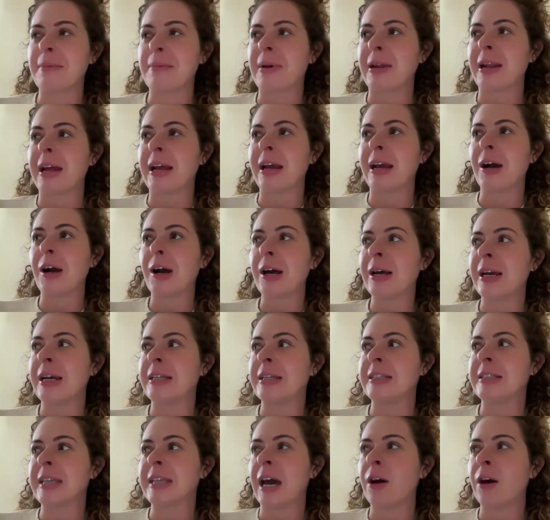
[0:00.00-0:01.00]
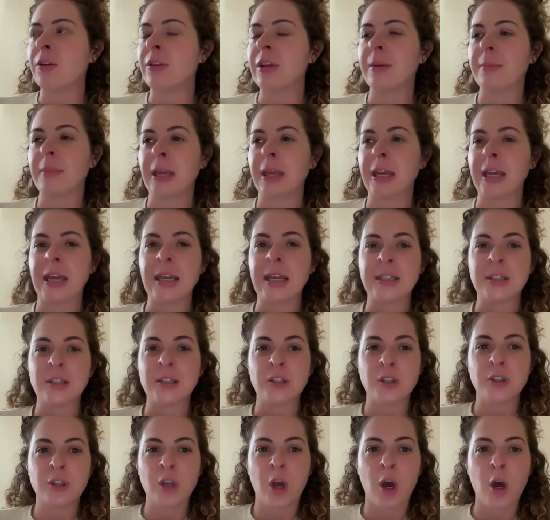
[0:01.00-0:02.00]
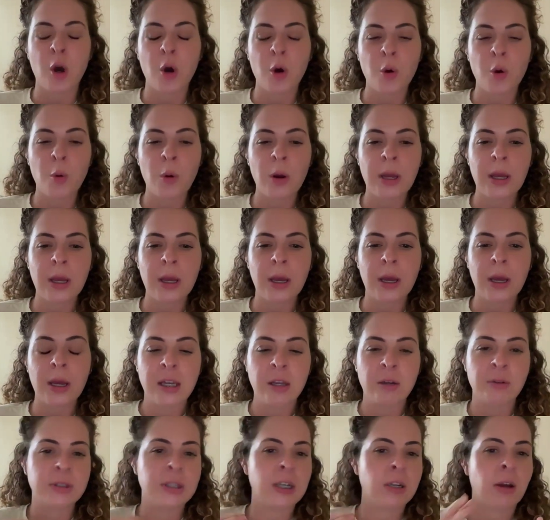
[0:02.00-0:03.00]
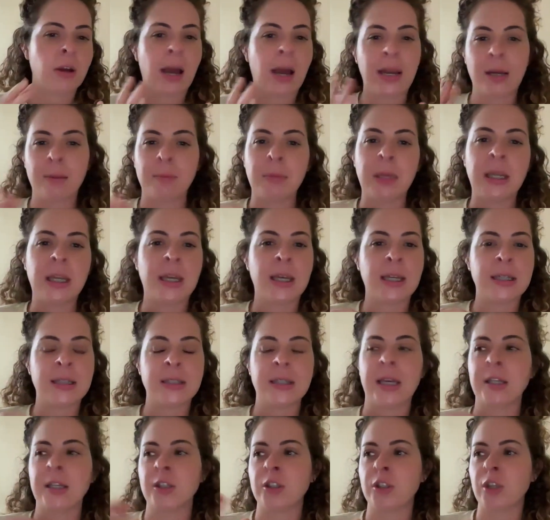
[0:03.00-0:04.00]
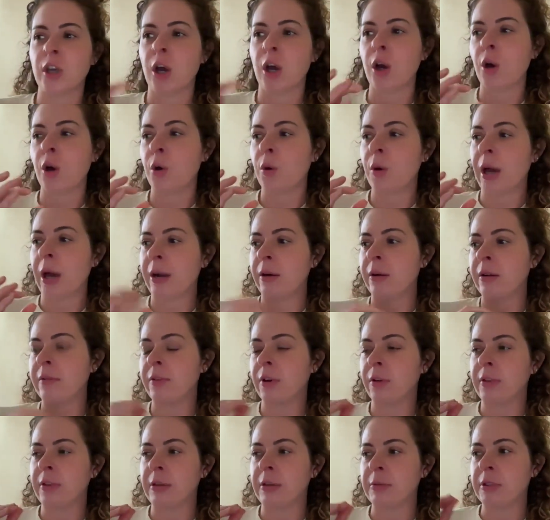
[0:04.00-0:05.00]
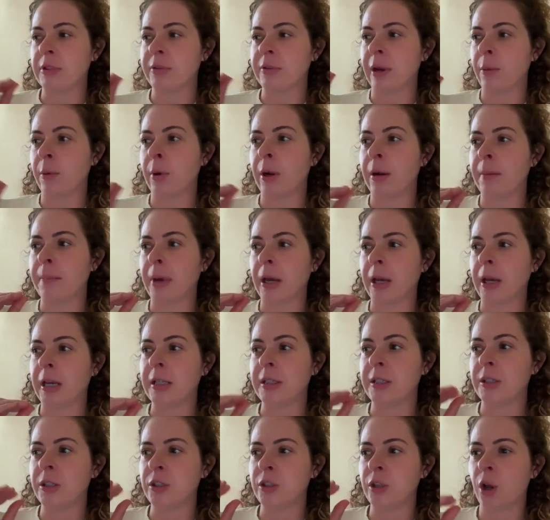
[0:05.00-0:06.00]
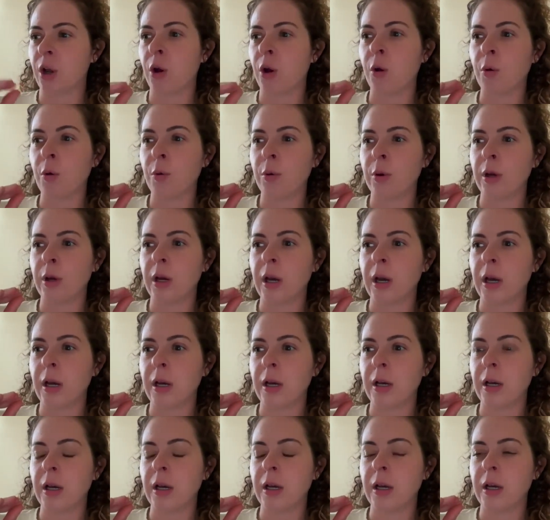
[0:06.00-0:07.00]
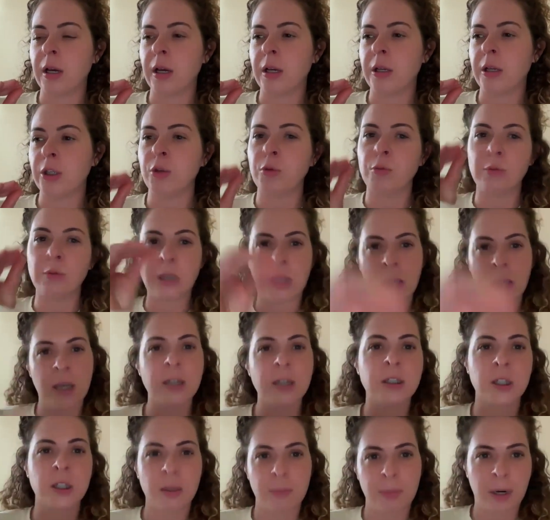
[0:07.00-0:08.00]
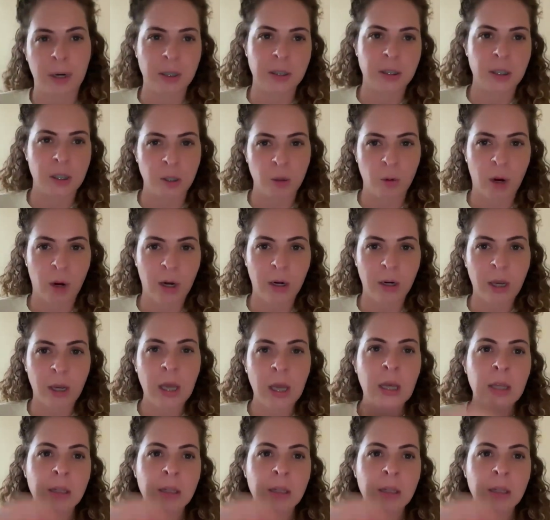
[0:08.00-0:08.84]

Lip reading: but I tell them like it's so idiosyncratic, meaning it's like so, I don't even know if that was the right word, but it's so unique to the person you are.